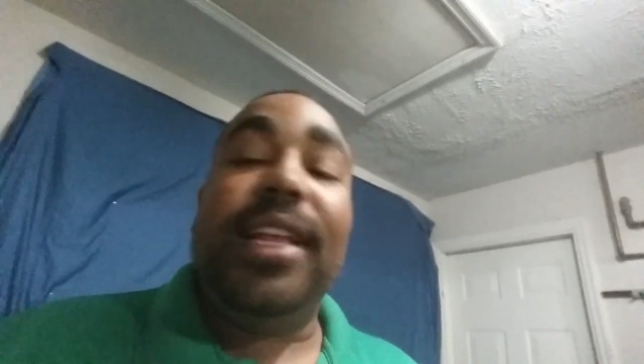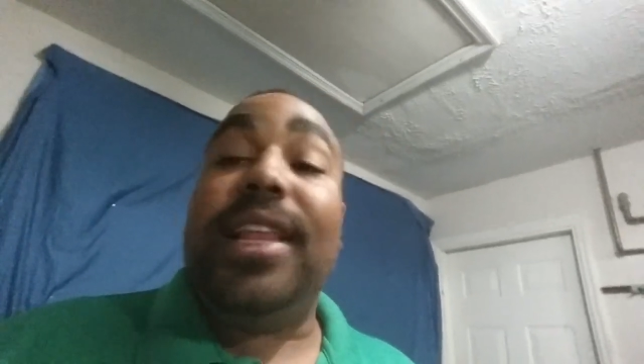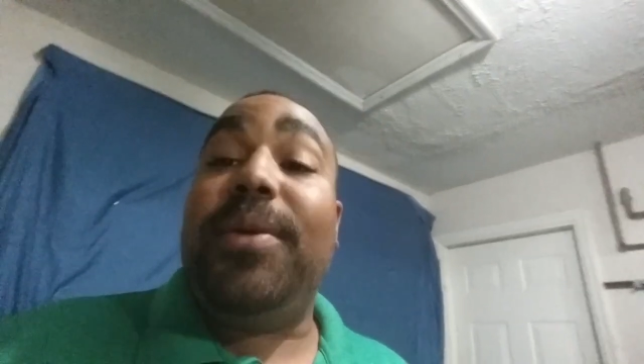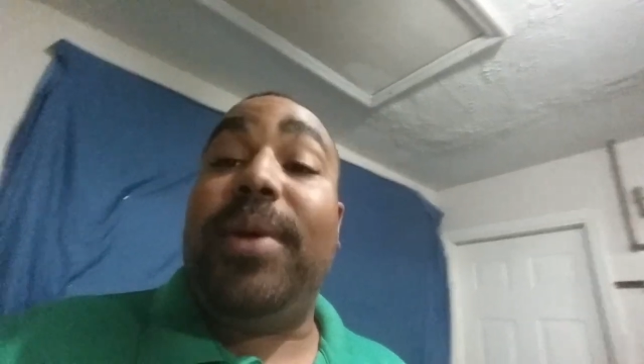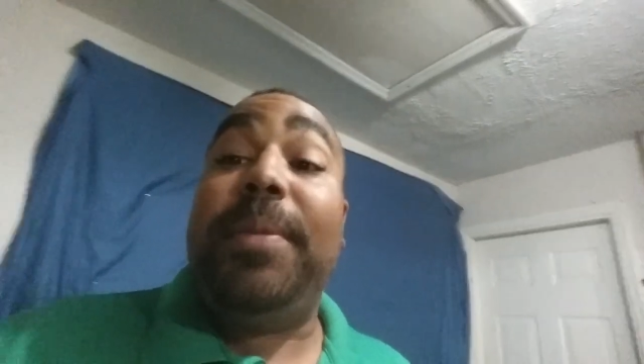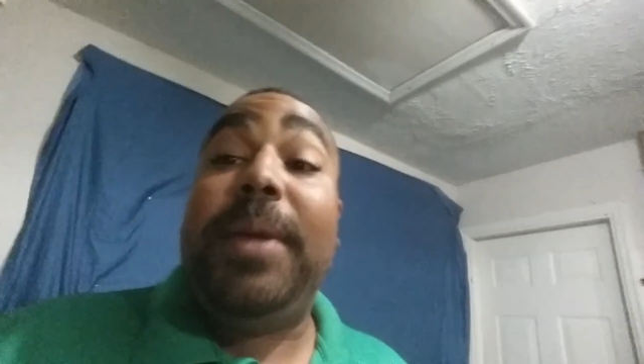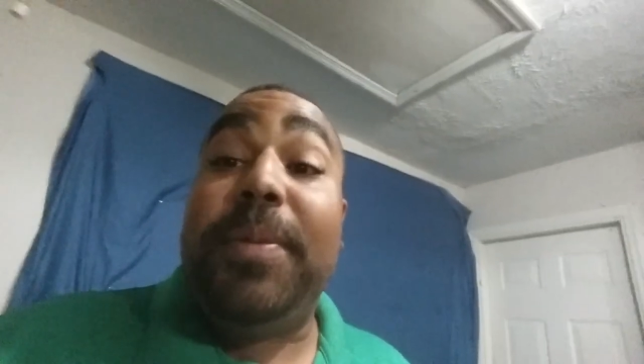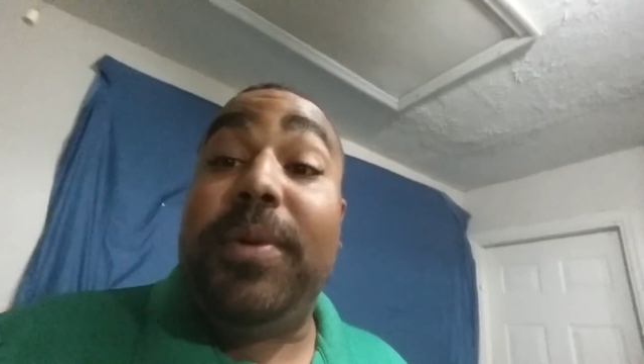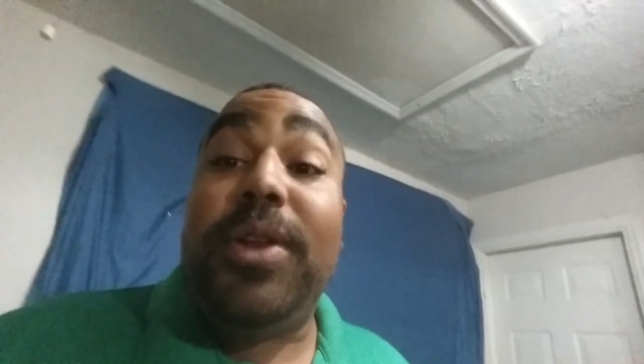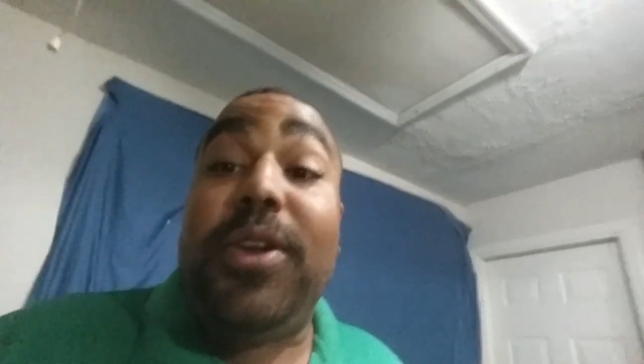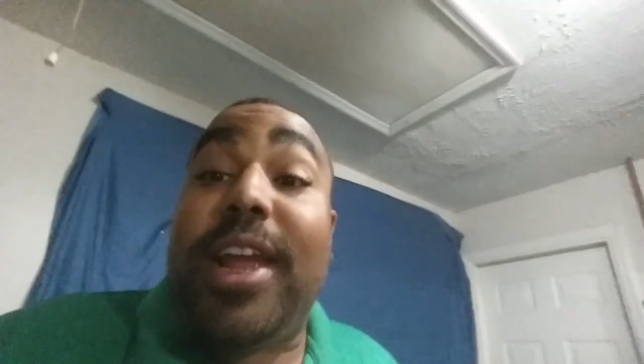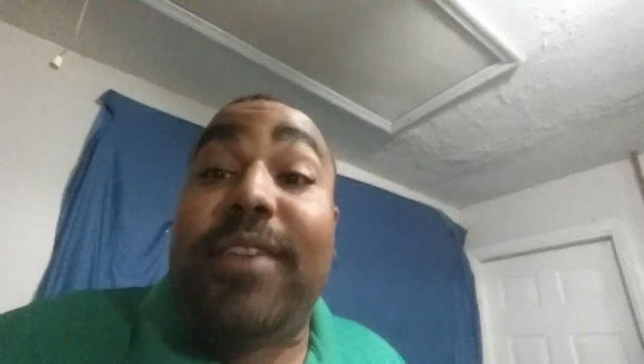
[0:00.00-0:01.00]
That way,
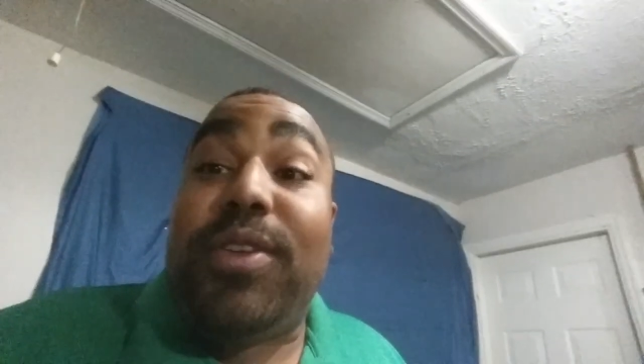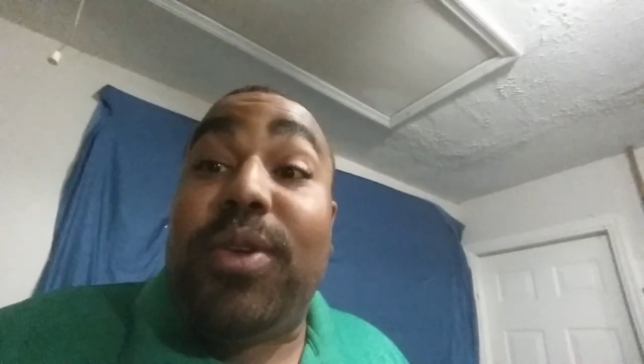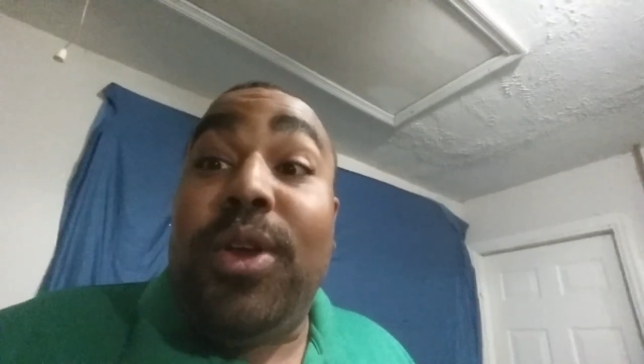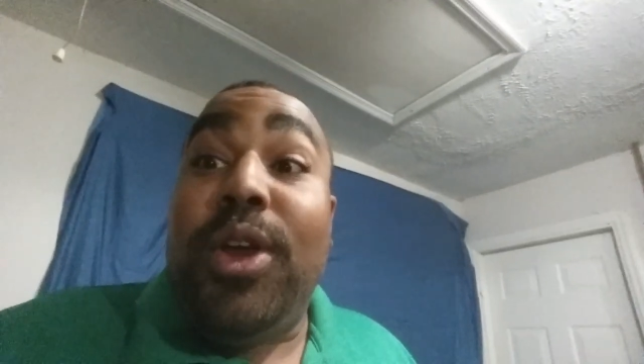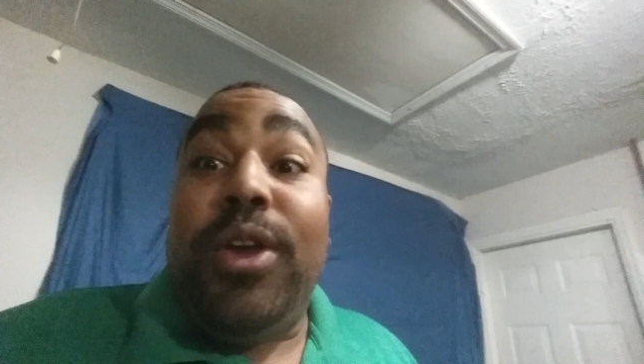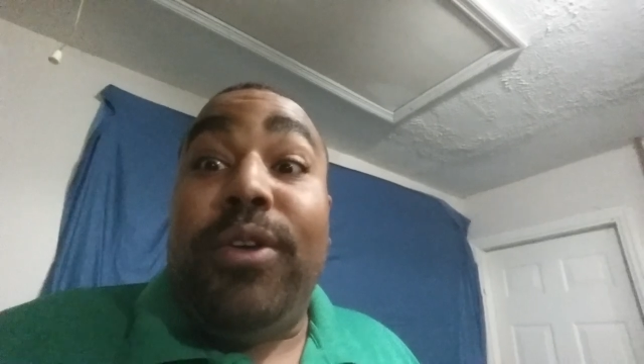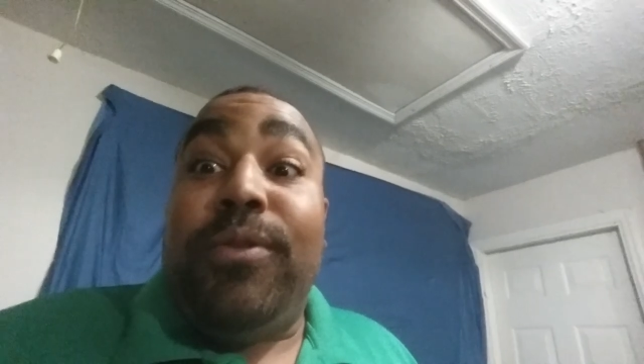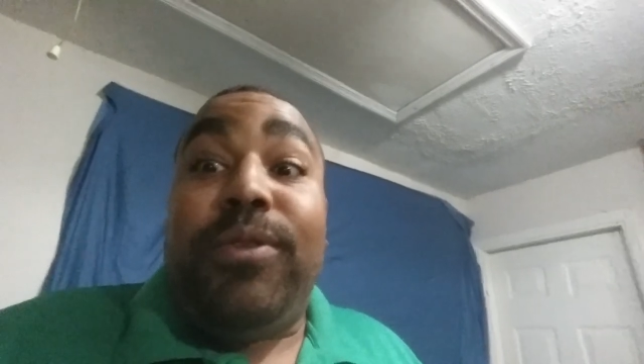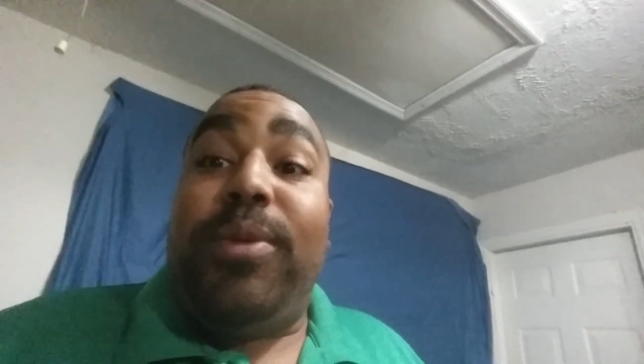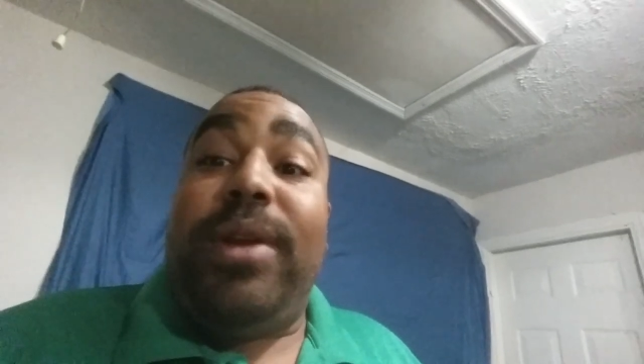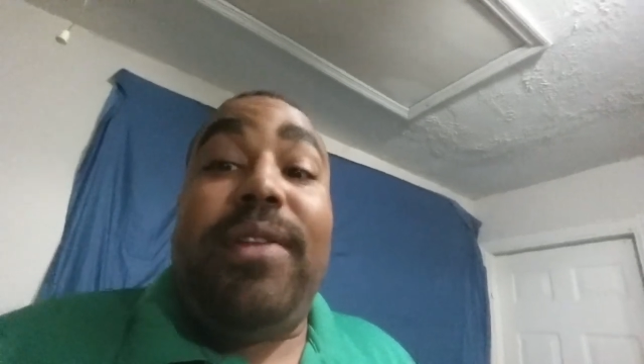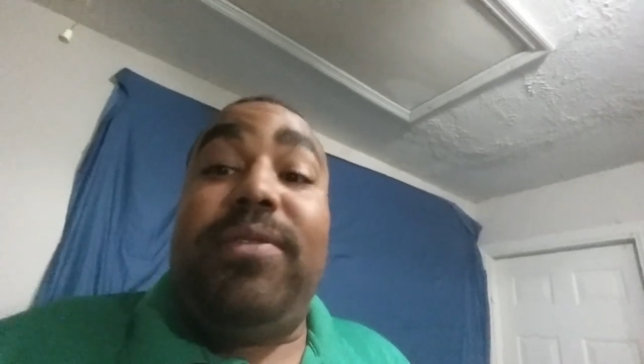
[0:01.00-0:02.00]
people don't have to,
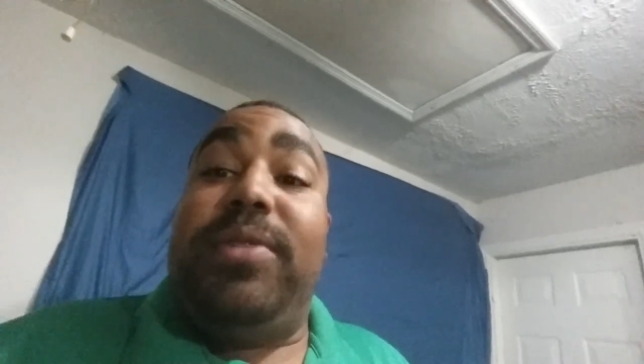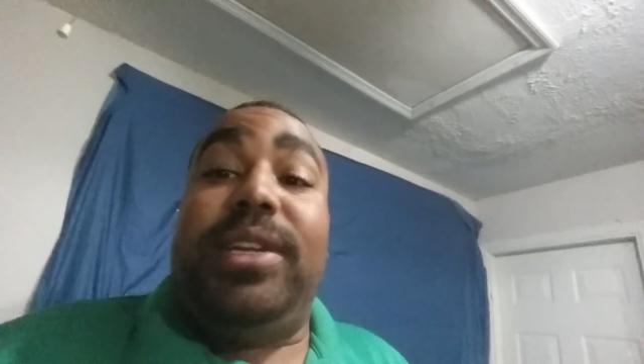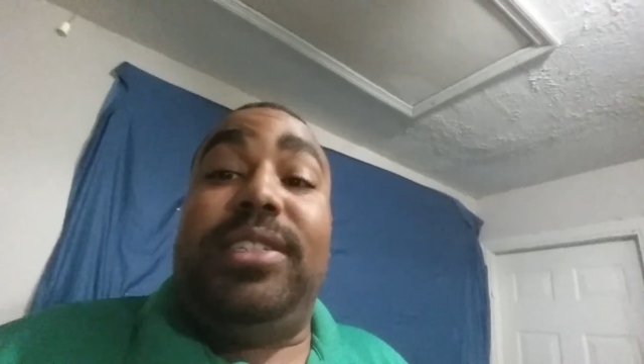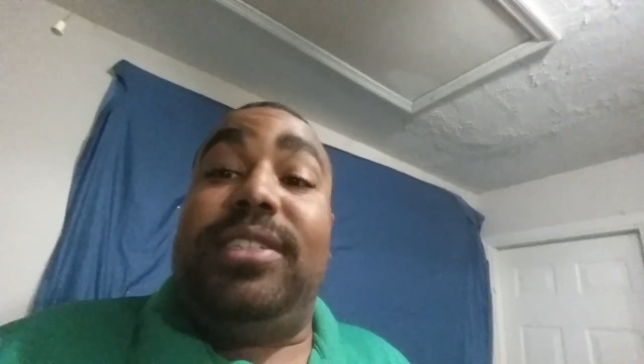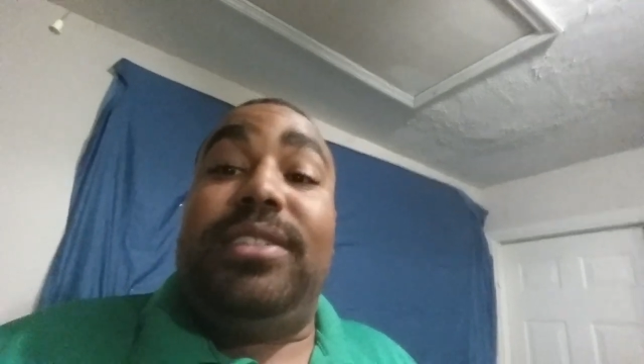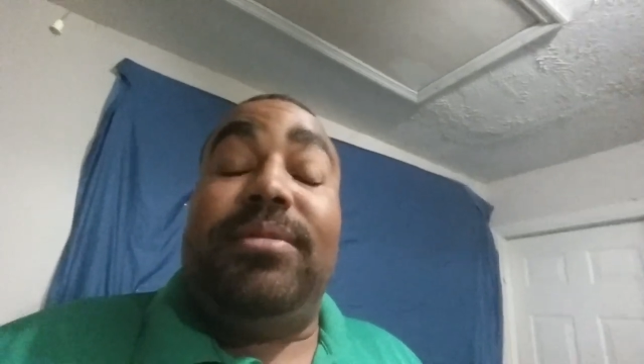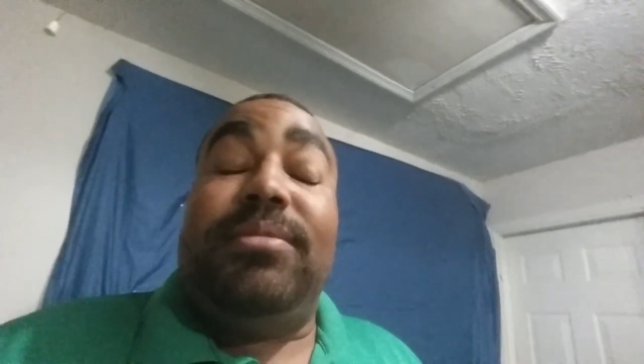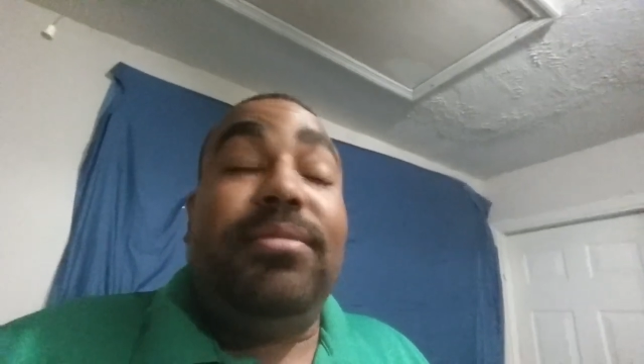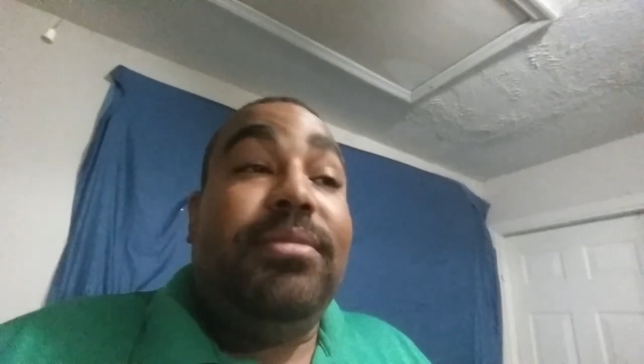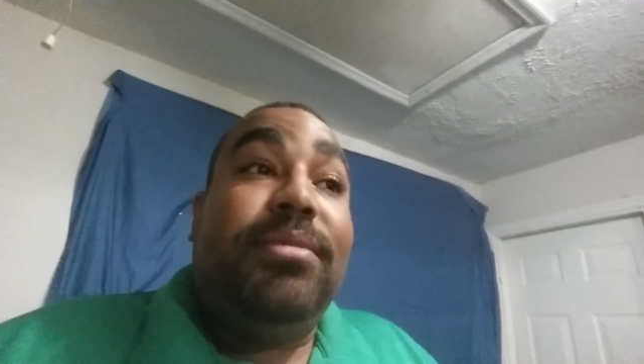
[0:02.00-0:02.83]
for whatever reason,